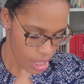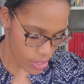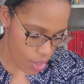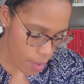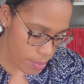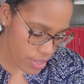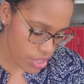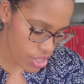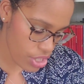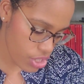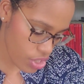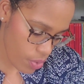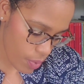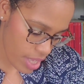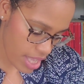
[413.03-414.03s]
So I've been
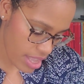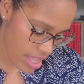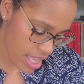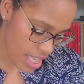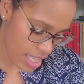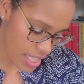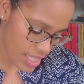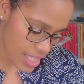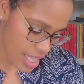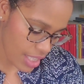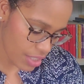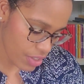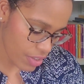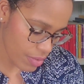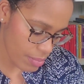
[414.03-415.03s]
just doing things a
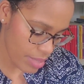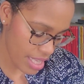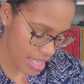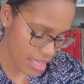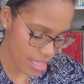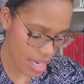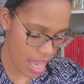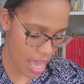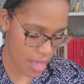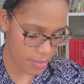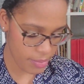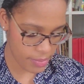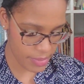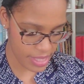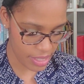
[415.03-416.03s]
little bit um,
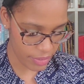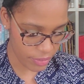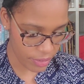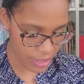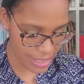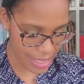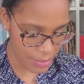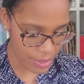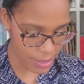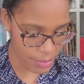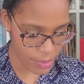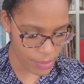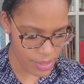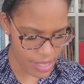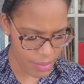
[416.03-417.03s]
differently, but the
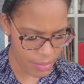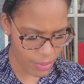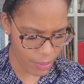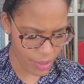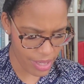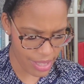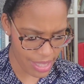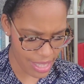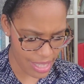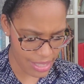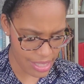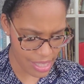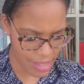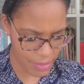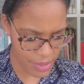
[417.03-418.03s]
most important thing I
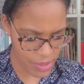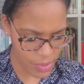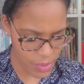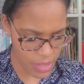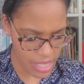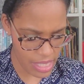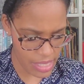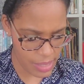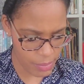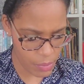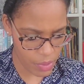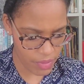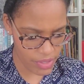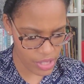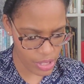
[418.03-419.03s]
think I've been doing is
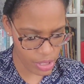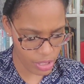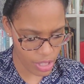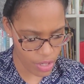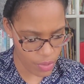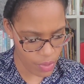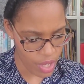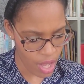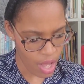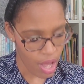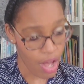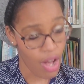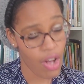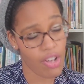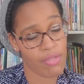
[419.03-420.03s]
more of a slow
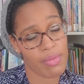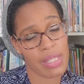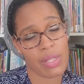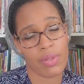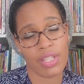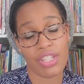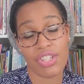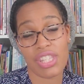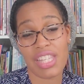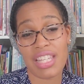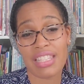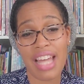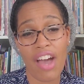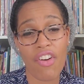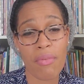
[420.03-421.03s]
homeschooling, just
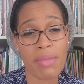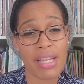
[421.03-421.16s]
allowing